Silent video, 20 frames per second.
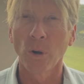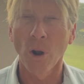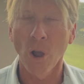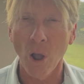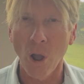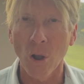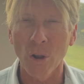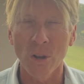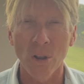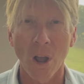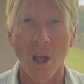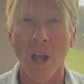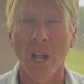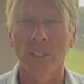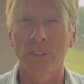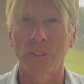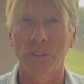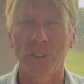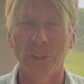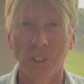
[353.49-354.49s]
all
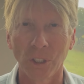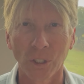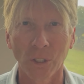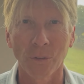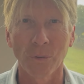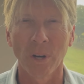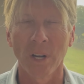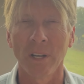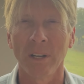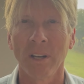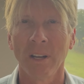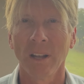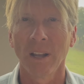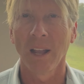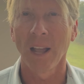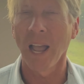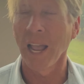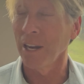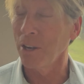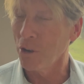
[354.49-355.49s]
God's children.
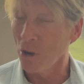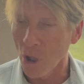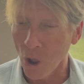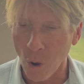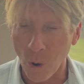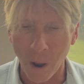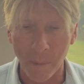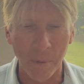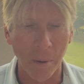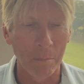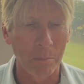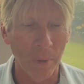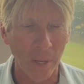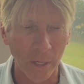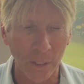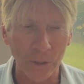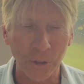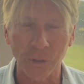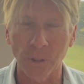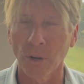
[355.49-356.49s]
I know I'm a
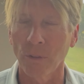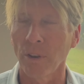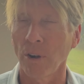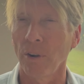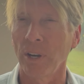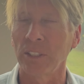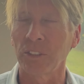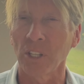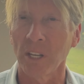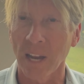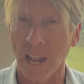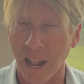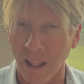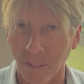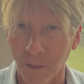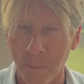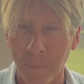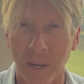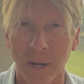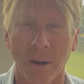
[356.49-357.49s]
minister. There is an
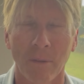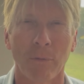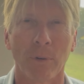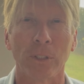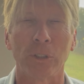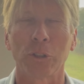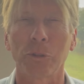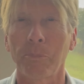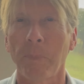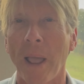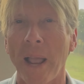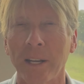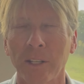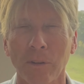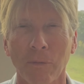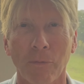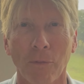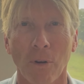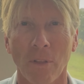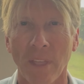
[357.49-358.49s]
element of respect
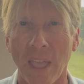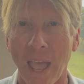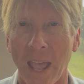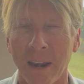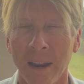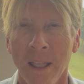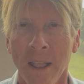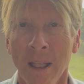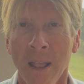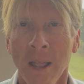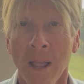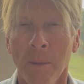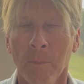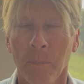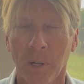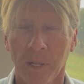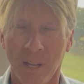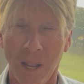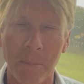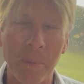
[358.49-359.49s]
for that.
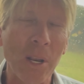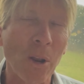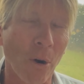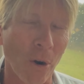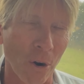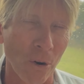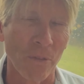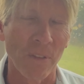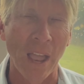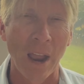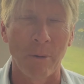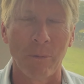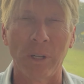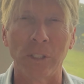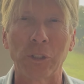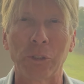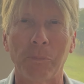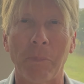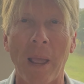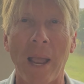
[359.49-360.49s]
But let me earn that
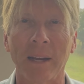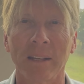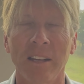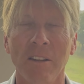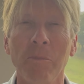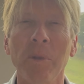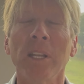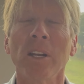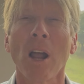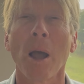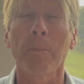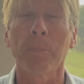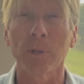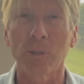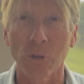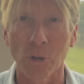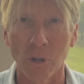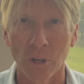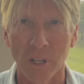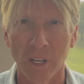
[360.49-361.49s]
respect. Give me an
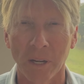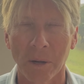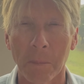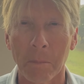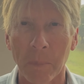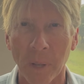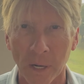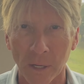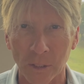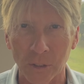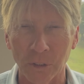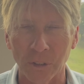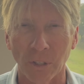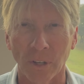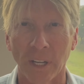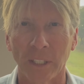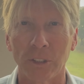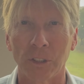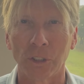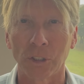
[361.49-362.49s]
opportunity to minister
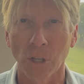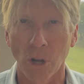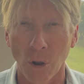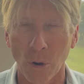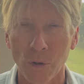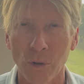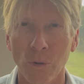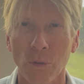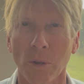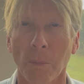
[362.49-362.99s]
and show you the